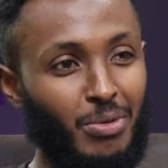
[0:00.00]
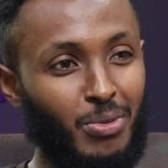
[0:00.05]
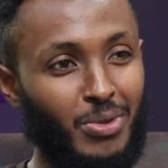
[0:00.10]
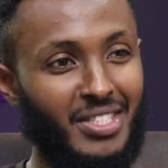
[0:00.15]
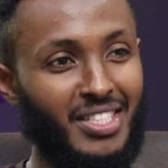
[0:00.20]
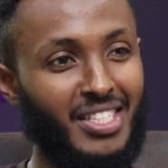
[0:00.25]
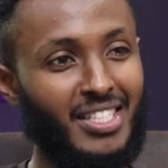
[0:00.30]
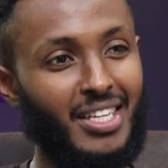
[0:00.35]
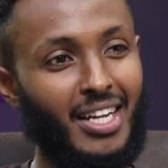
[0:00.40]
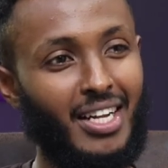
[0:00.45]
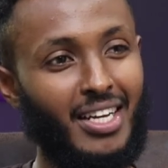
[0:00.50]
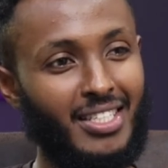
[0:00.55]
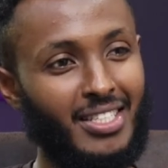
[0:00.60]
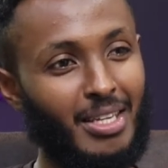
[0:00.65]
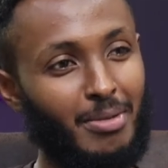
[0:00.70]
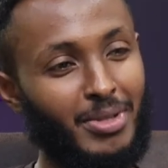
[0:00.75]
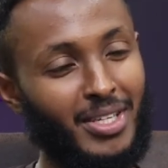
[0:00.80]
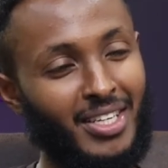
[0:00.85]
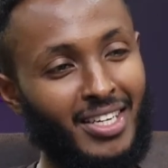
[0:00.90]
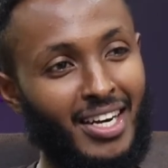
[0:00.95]
Was this like
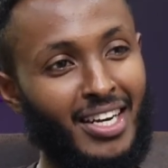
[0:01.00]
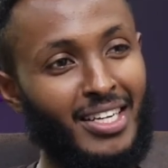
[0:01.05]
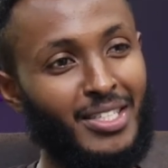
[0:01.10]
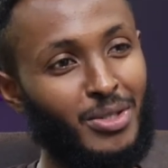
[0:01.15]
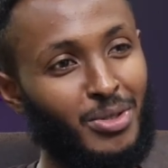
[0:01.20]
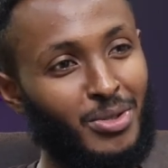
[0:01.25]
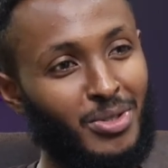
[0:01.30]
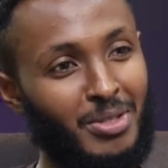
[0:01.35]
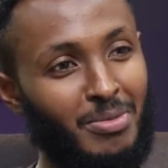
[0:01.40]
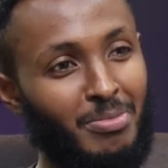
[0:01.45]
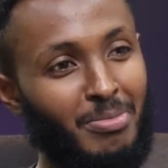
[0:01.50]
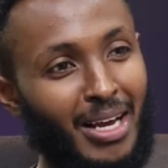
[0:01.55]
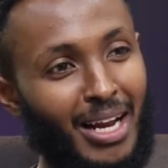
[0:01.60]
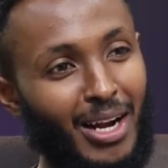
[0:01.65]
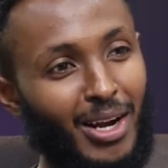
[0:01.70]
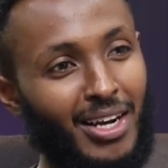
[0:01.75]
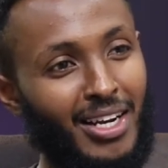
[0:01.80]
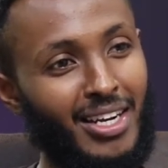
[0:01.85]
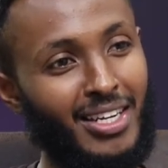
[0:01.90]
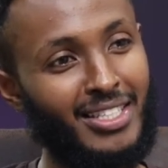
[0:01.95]
something related to the
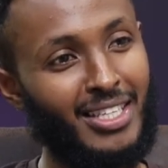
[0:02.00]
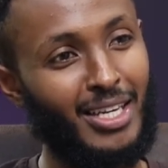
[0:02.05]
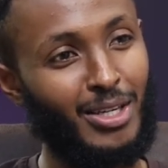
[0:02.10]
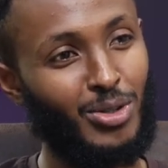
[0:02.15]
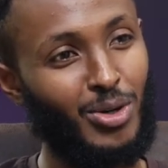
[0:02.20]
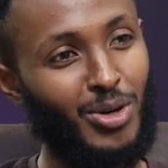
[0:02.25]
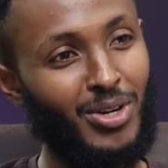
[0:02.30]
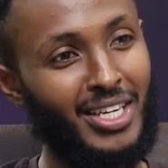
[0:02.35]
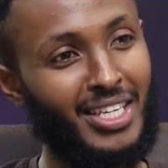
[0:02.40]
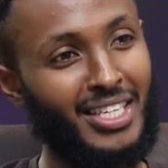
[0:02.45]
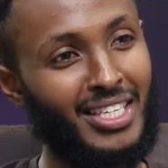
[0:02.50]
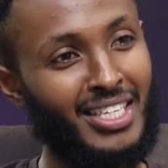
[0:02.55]
male sex organ?